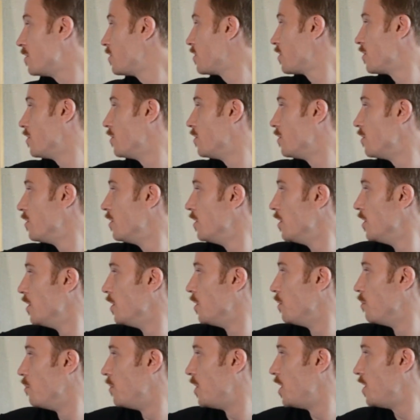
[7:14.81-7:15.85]
So
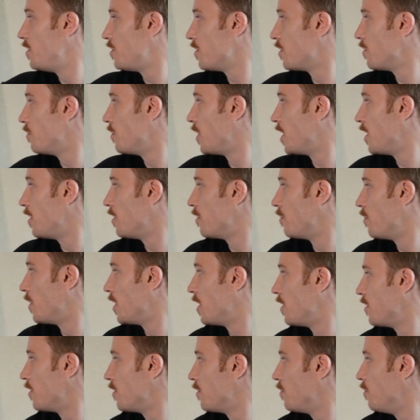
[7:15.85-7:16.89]
major, minor,
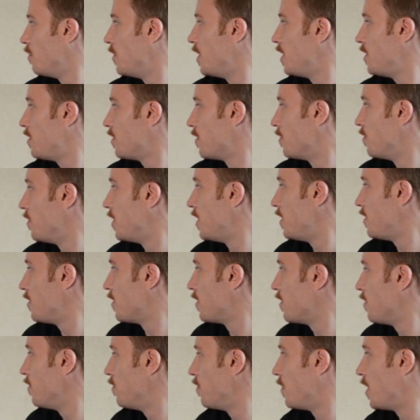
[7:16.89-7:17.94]
minor, major,
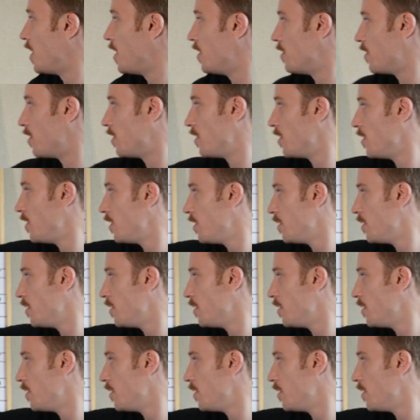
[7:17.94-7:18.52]
major, minor,